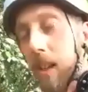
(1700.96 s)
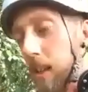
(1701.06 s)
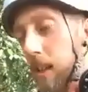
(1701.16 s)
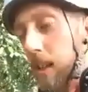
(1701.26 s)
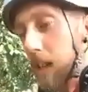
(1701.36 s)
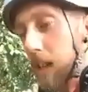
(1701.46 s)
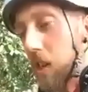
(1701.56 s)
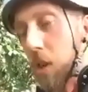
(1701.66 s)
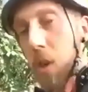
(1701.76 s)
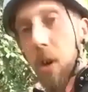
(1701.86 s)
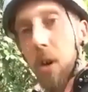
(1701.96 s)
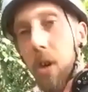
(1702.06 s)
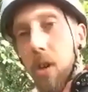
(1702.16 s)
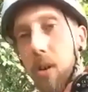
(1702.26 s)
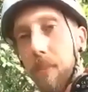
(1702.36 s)
And it's just
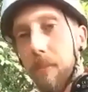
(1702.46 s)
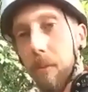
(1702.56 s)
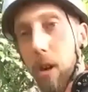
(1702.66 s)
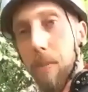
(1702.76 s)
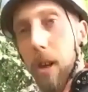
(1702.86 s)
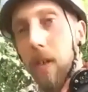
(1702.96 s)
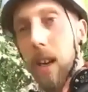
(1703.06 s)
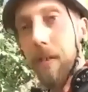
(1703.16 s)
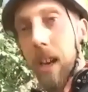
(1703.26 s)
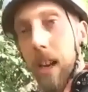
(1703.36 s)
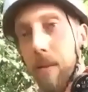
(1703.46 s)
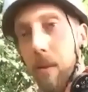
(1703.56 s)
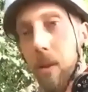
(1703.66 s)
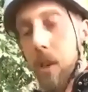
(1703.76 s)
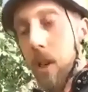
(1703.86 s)
awesome. One of my favorite
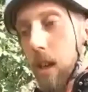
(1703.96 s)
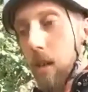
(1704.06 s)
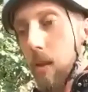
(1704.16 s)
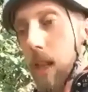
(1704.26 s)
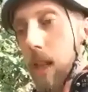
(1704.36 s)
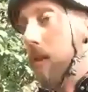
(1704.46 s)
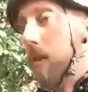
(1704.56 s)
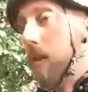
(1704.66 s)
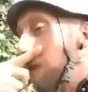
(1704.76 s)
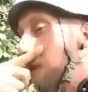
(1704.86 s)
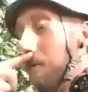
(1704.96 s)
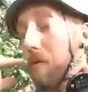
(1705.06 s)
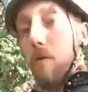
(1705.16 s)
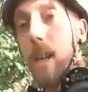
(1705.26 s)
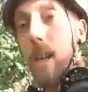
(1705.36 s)
animals. We, we know
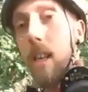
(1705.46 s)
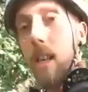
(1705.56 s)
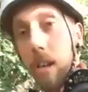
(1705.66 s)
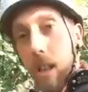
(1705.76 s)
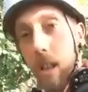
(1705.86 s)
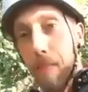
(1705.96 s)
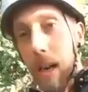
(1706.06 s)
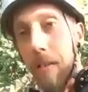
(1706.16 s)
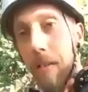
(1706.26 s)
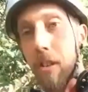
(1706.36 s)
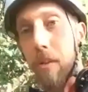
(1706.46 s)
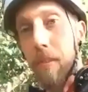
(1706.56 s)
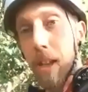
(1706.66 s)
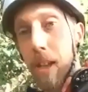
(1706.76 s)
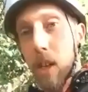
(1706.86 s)
really nothing about them.
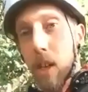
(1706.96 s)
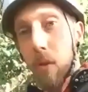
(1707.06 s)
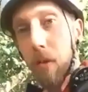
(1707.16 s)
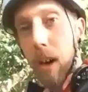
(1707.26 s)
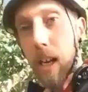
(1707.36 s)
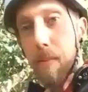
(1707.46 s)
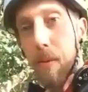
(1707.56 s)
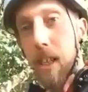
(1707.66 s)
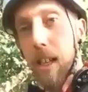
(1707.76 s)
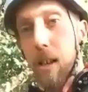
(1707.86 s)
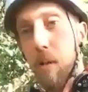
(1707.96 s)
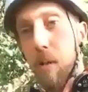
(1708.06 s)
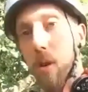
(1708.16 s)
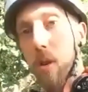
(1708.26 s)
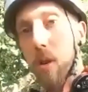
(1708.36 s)
So, for anybody who
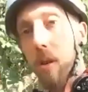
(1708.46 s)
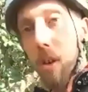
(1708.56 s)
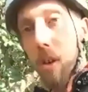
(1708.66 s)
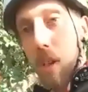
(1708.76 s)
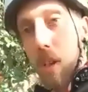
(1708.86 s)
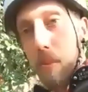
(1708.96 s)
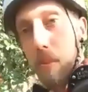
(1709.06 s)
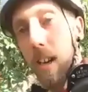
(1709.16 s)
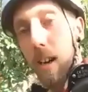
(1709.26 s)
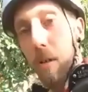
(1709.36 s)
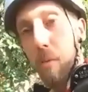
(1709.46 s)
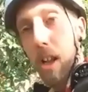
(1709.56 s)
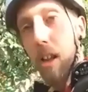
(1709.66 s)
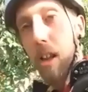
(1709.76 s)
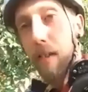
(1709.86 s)
wants to be a, a
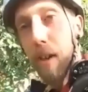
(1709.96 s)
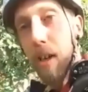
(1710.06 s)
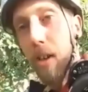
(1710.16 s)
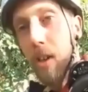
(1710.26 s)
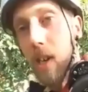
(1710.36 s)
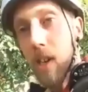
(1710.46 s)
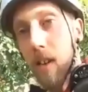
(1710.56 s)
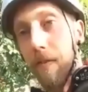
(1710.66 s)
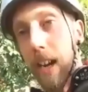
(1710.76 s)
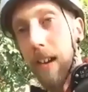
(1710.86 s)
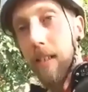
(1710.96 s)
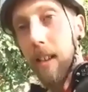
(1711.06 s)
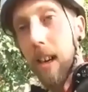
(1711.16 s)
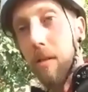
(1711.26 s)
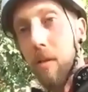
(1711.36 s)
wildlife biologist and find
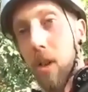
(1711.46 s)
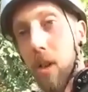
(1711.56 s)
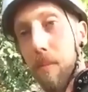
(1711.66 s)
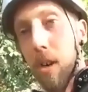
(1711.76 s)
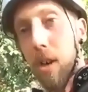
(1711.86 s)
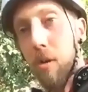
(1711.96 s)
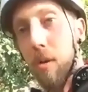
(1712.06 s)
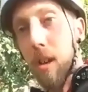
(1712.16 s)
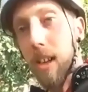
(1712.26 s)
out some new,